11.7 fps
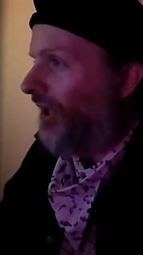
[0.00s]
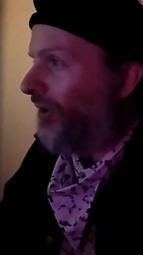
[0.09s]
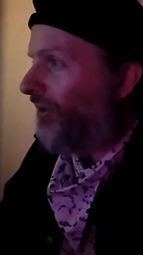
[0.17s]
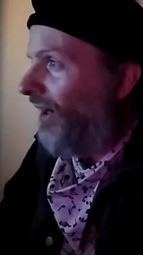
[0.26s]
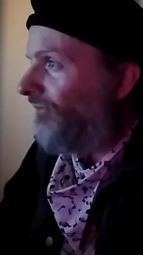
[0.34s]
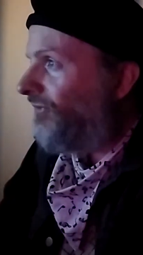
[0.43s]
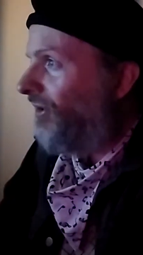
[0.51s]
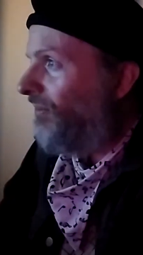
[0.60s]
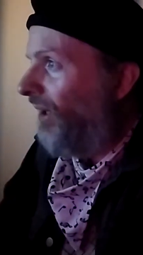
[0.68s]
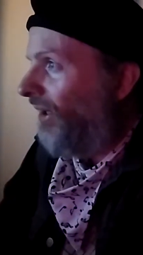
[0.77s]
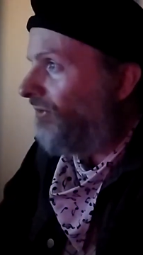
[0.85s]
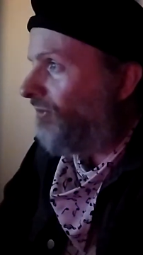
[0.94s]
Crafty
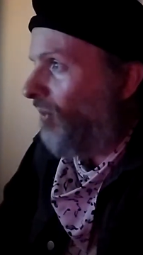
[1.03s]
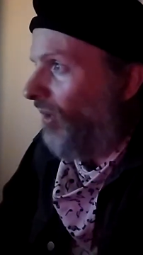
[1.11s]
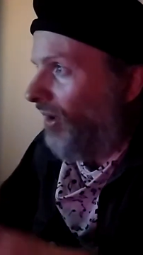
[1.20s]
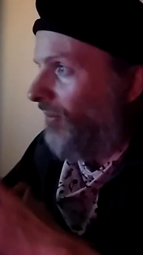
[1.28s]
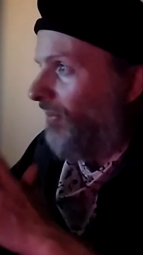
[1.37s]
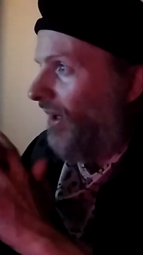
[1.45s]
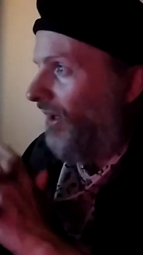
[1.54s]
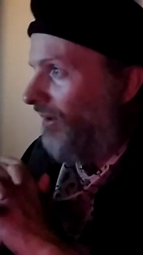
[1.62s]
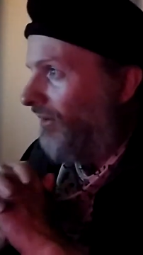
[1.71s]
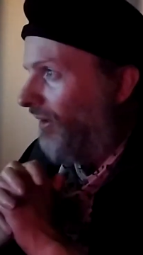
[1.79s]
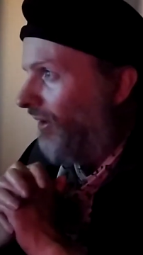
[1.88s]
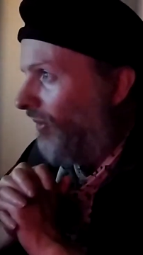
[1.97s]
bass work by
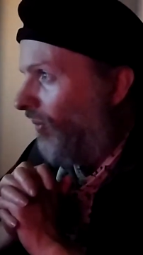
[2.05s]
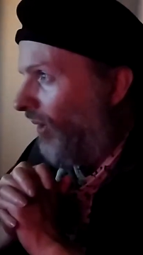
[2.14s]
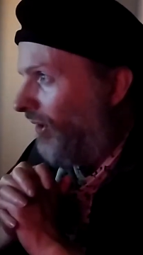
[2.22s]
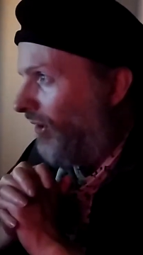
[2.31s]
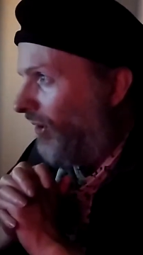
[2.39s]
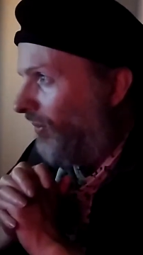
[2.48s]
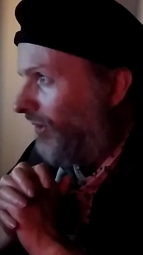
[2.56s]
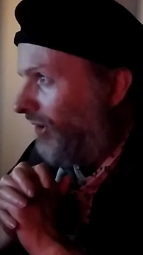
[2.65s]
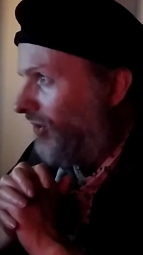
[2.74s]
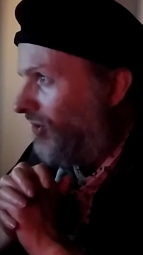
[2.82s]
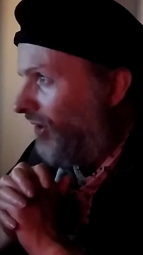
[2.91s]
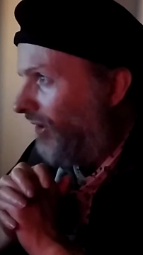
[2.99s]
the one and only
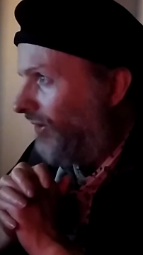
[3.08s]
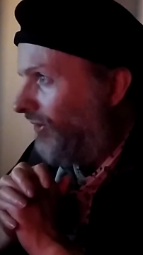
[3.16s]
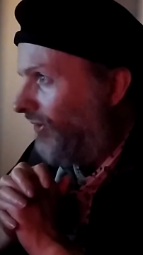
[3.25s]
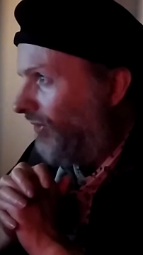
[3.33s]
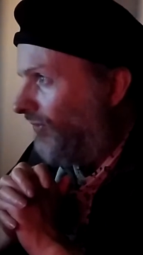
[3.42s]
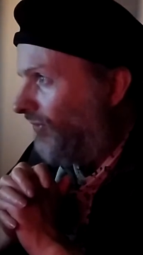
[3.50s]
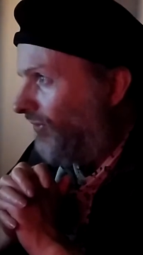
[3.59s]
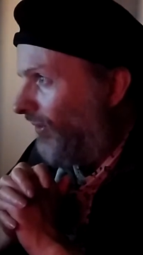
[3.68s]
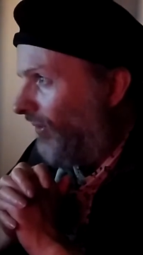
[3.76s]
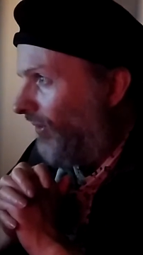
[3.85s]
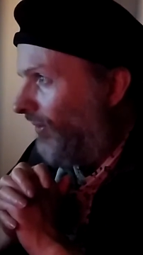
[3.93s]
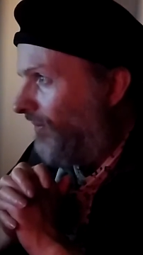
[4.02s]
John
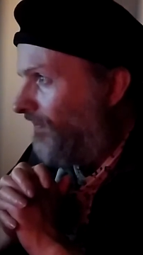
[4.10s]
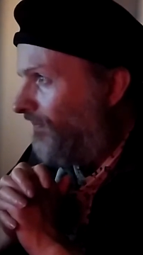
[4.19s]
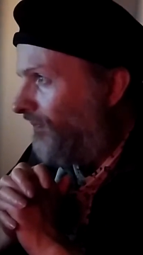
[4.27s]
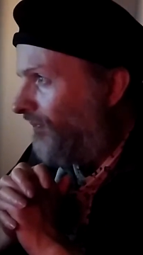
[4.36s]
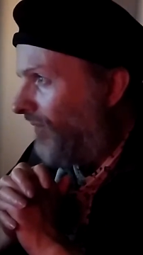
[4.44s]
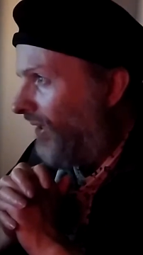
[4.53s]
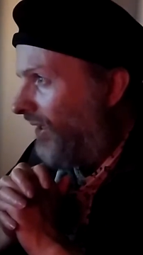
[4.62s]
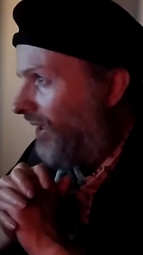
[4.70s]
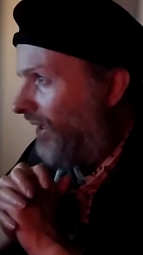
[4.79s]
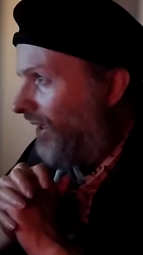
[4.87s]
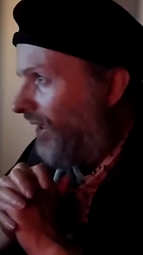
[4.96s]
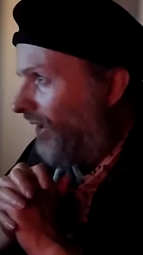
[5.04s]
Goodsall,
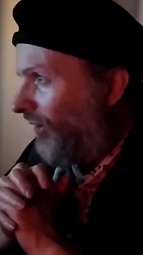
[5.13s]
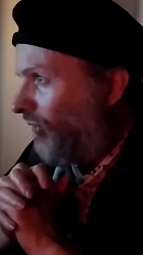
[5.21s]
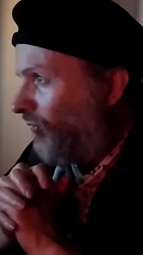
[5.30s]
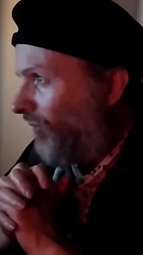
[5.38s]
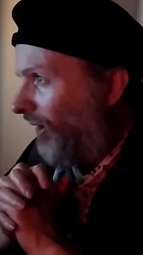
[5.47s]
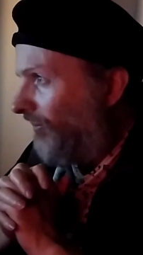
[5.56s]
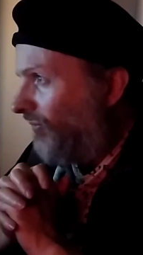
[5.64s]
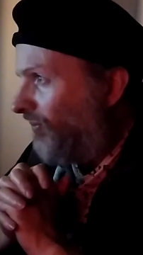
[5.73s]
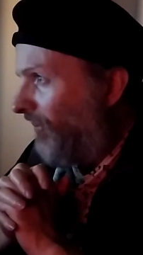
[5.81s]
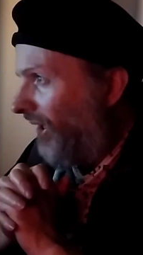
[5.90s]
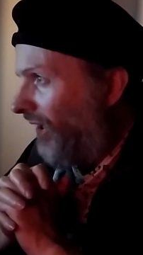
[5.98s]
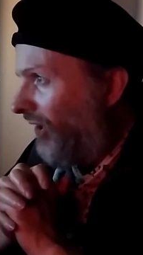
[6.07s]
drums
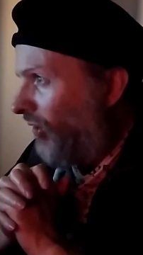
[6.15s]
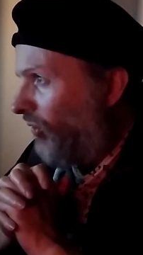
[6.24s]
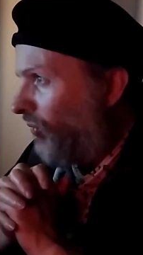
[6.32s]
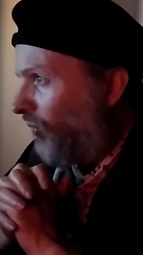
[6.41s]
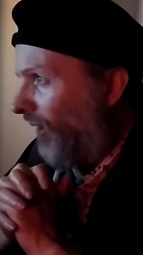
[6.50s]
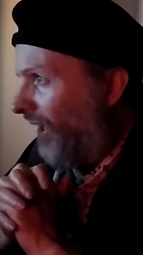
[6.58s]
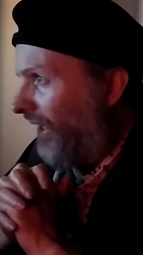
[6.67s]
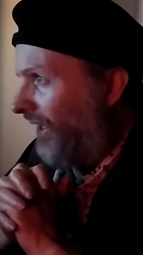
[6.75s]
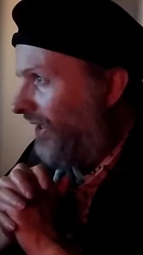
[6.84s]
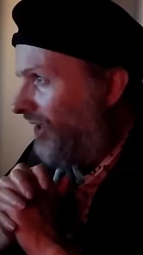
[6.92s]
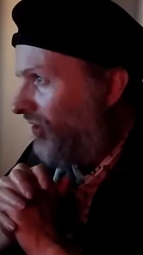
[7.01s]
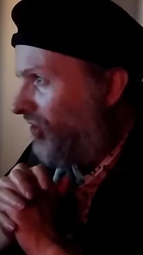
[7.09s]
by
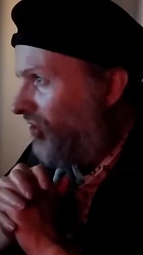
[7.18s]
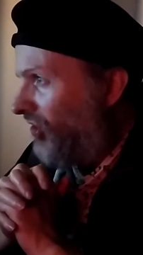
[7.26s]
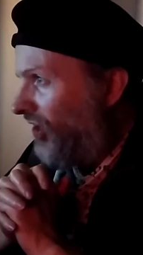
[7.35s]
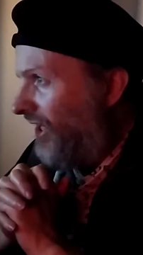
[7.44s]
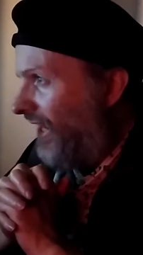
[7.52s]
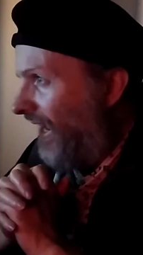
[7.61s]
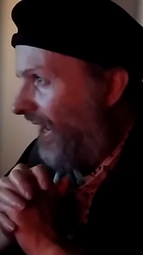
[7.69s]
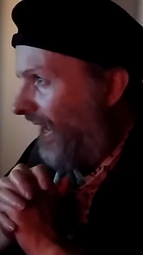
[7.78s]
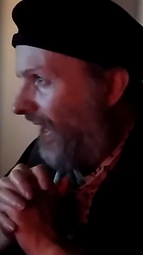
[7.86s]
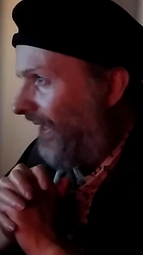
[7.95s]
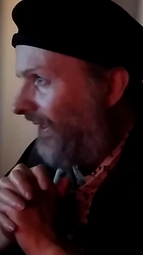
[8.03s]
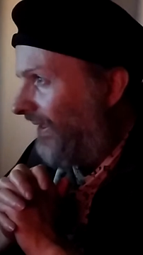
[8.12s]
Greg
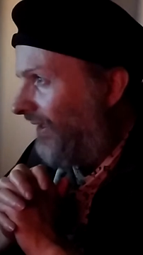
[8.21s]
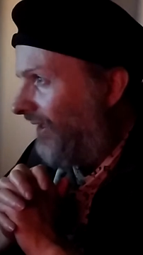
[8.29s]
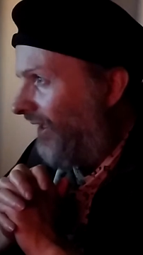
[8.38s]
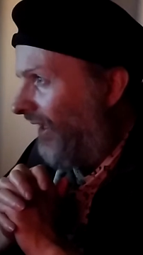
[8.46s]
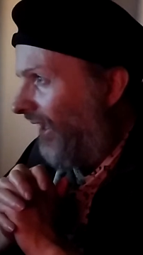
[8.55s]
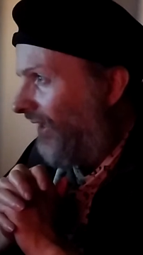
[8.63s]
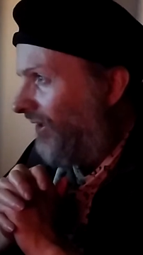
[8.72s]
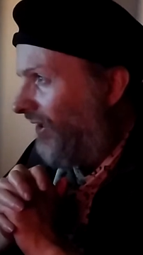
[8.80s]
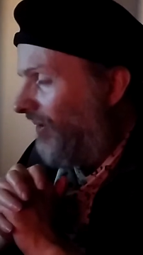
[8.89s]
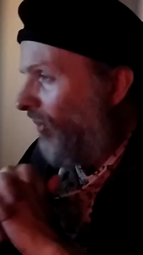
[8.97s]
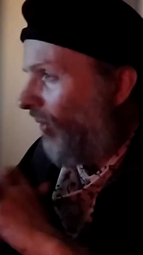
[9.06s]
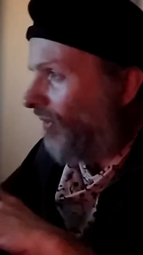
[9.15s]
Sheehan, and
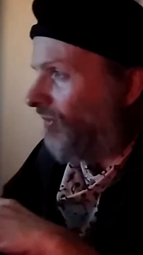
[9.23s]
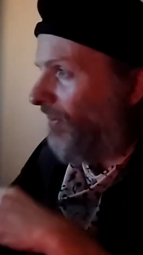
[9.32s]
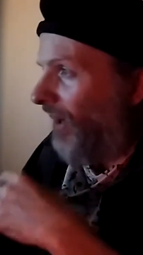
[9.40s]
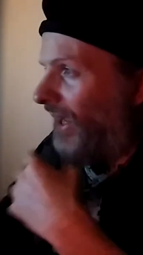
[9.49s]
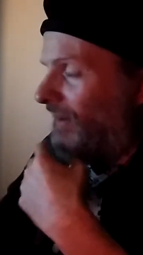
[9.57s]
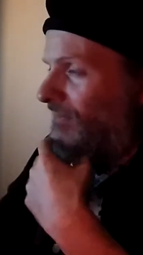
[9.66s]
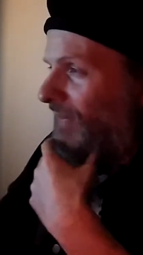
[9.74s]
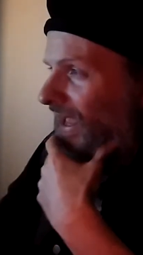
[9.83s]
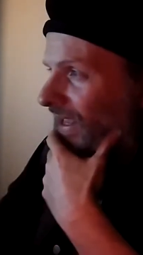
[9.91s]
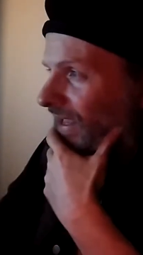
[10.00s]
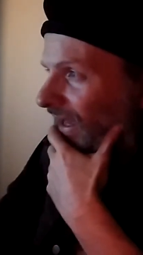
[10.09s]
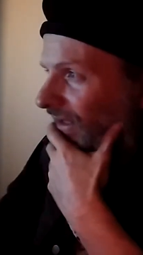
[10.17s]
keyboards by
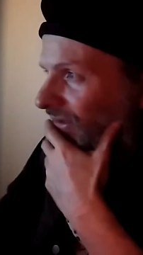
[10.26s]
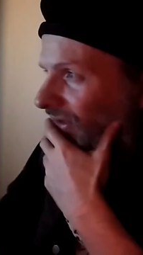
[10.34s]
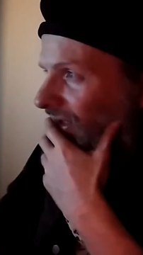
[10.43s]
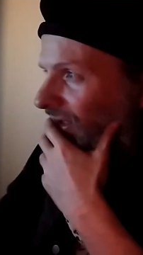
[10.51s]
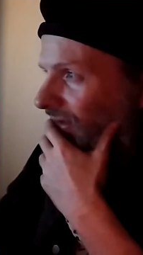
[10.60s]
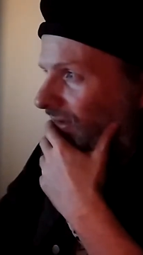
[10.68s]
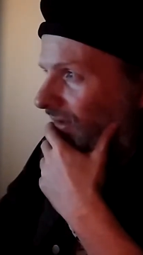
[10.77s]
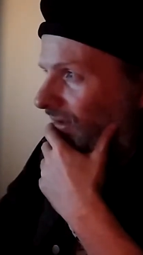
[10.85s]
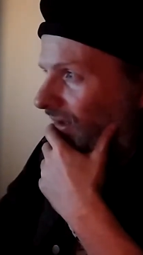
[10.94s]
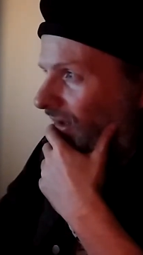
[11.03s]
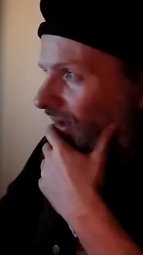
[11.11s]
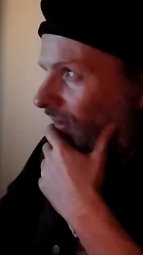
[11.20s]
Bayette. Yeah, the
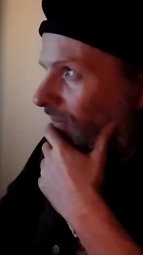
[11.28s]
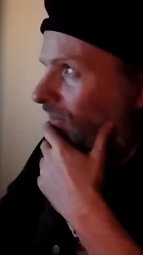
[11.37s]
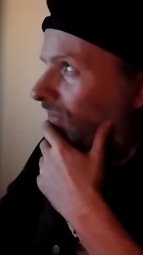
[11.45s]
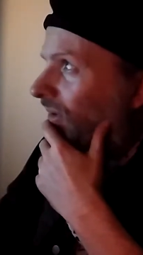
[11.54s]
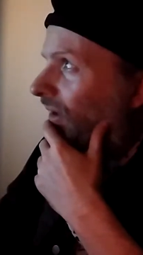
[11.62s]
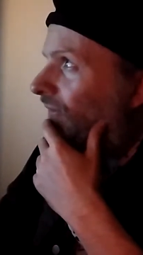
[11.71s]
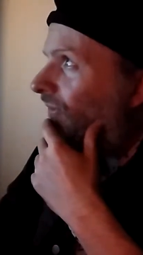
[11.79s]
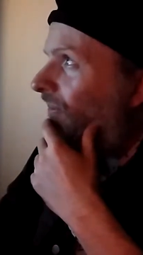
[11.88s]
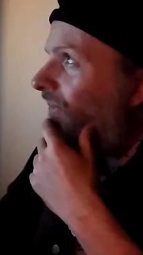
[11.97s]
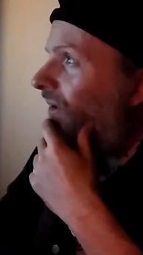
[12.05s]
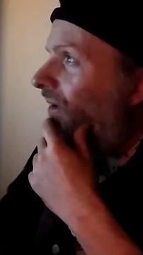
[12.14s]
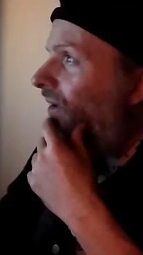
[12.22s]
um, guy
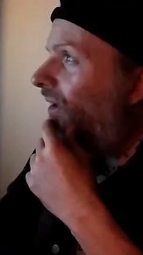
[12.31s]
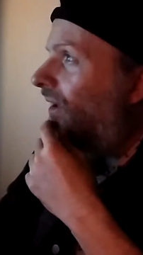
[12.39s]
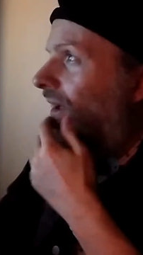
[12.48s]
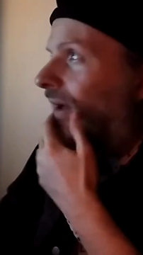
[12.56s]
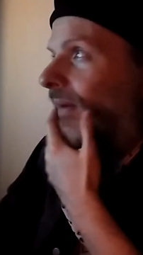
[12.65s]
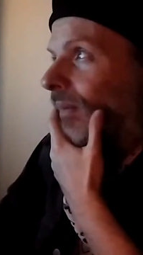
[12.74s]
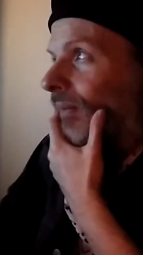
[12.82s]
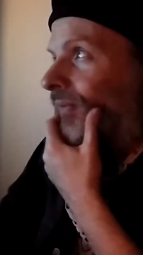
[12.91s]
from the...